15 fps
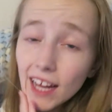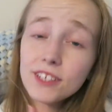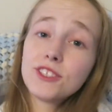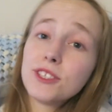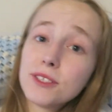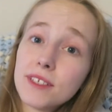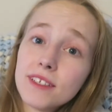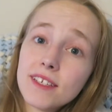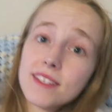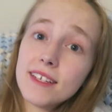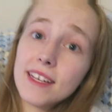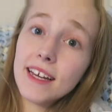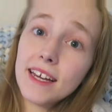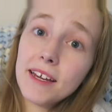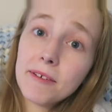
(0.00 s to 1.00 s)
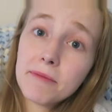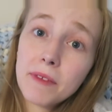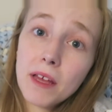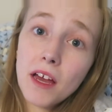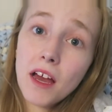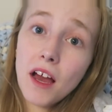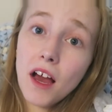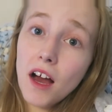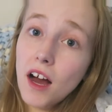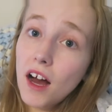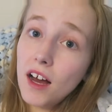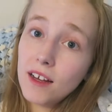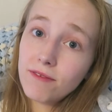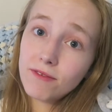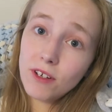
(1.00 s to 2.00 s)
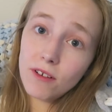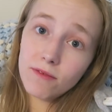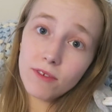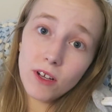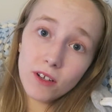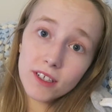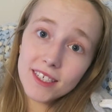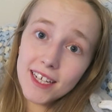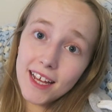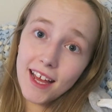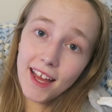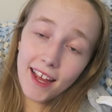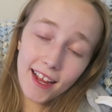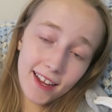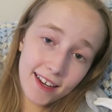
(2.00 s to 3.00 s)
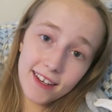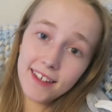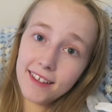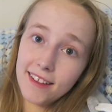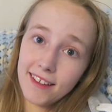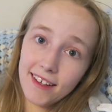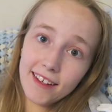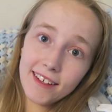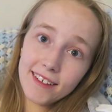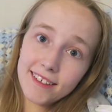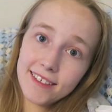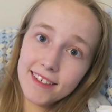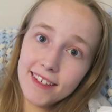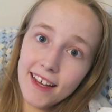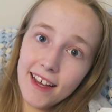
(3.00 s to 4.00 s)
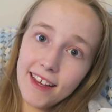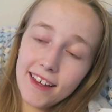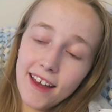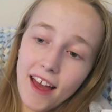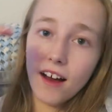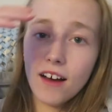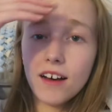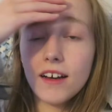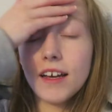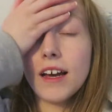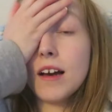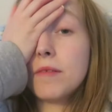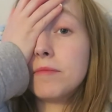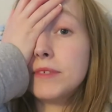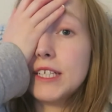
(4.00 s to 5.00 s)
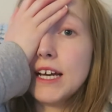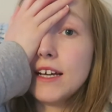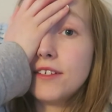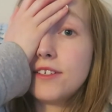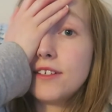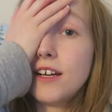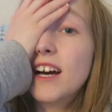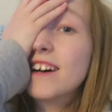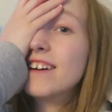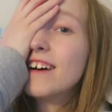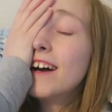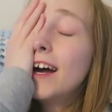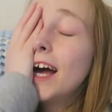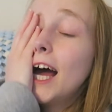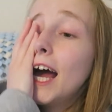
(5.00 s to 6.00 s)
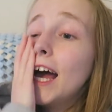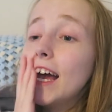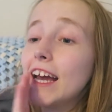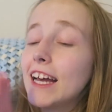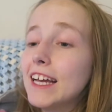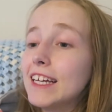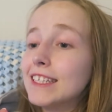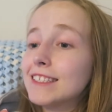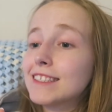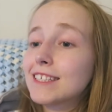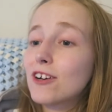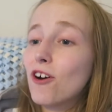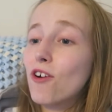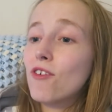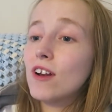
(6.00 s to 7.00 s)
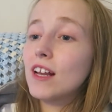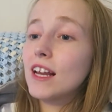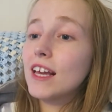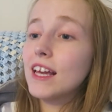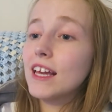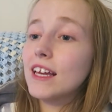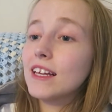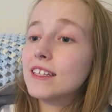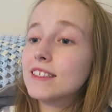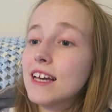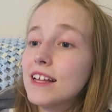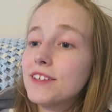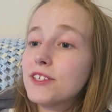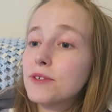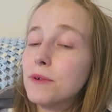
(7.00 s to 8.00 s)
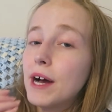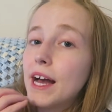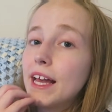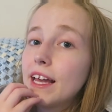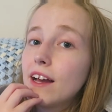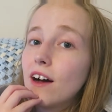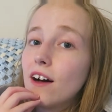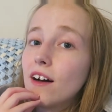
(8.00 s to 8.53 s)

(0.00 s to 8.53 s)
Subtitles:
As you can see, I've not vlogged anything today. I am dead. It is currently 10 to 8.